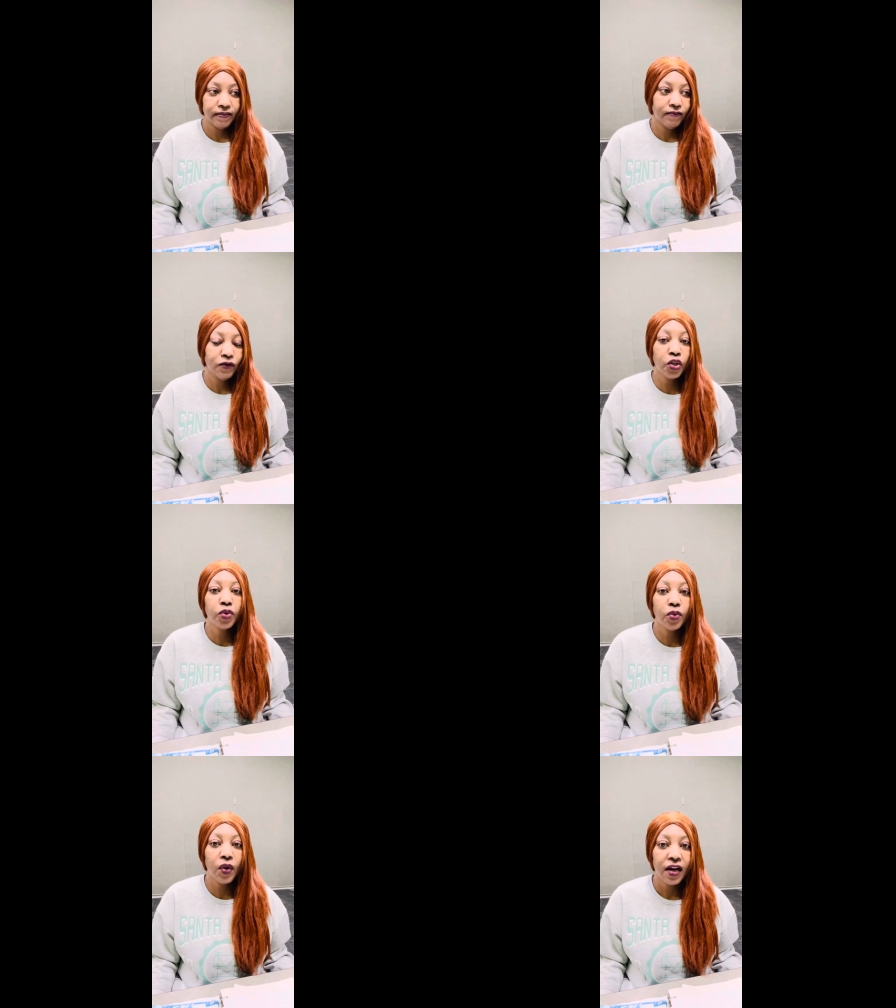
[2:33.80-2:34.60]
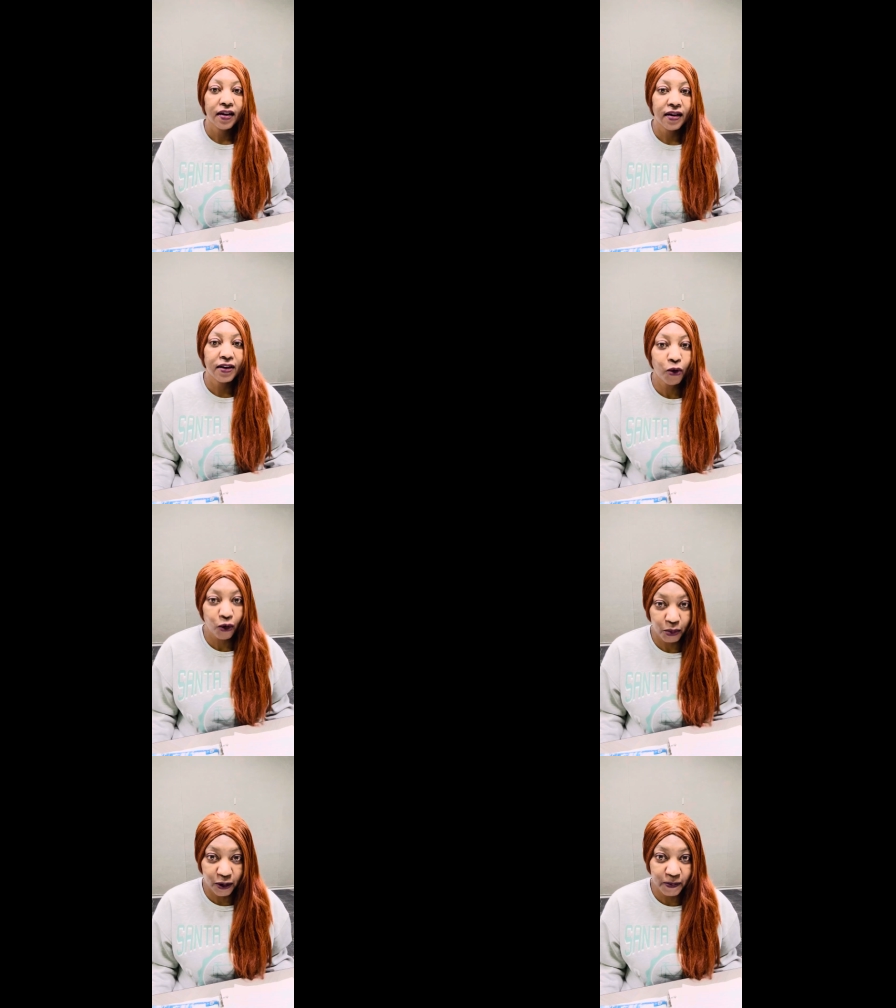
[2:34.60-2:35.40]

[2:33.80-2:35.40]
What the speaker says: new normal,